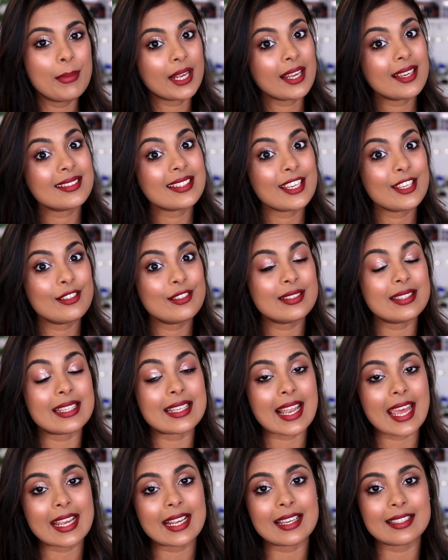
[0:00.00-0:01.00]
Because I use the
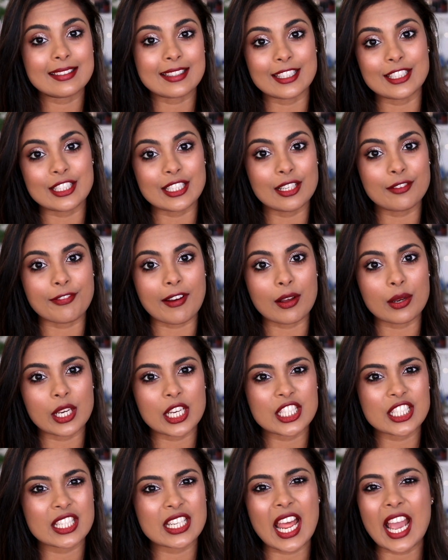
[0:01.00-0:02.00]
Nykaa Skin Shield
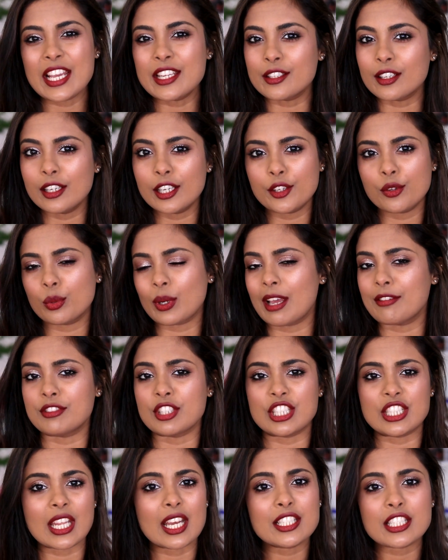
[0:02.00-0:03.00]
foundation, I really don't have
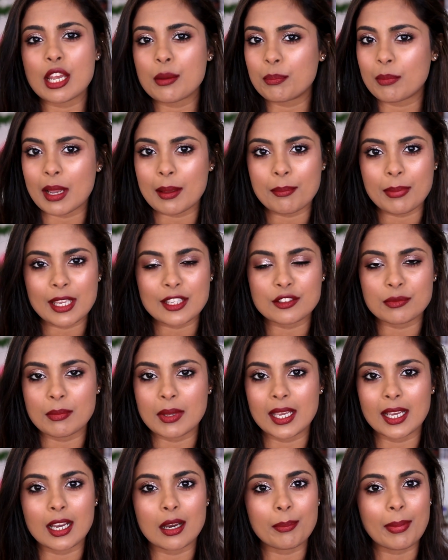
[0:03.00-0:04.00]
to touch up my base
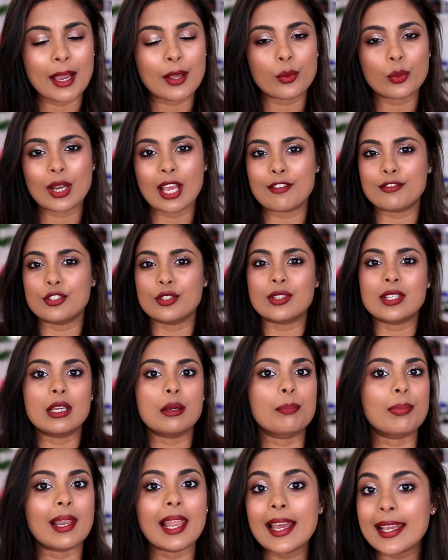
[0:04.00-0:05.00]
makeup. I don't have to
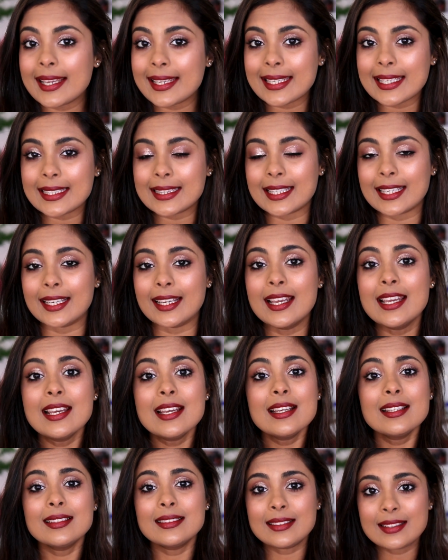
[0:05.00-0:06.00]
reapply anything.
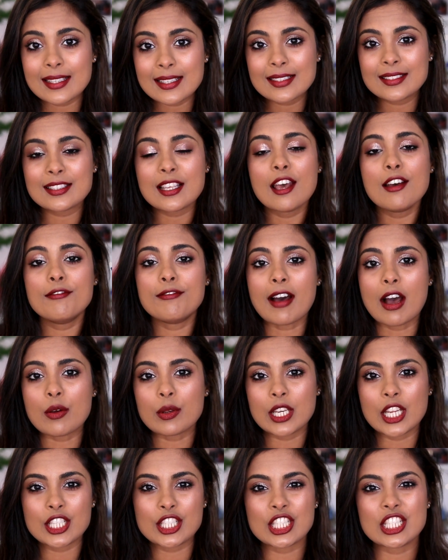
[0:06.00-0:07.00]
This
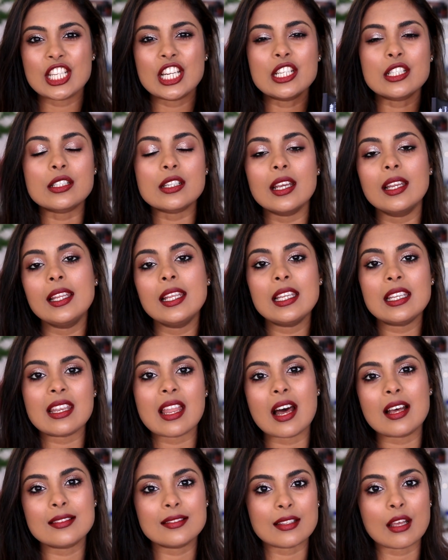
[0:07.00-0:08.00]
foundation really
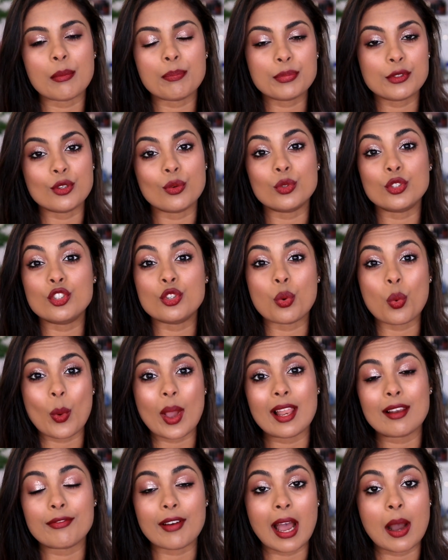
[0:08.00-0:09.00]
lasts up to
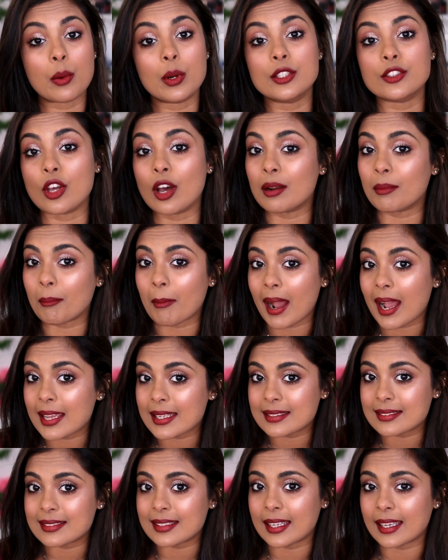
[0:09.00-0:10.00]
12 hours on
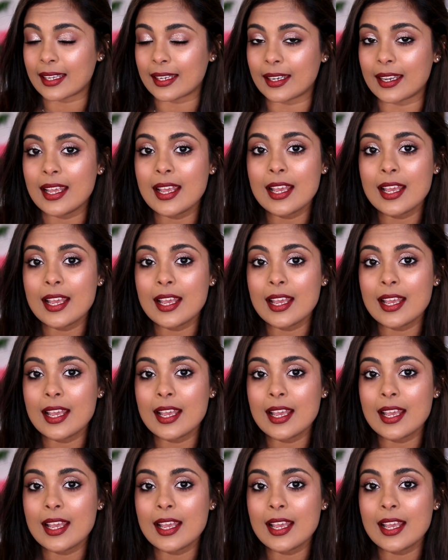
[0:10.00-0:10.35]
my skin.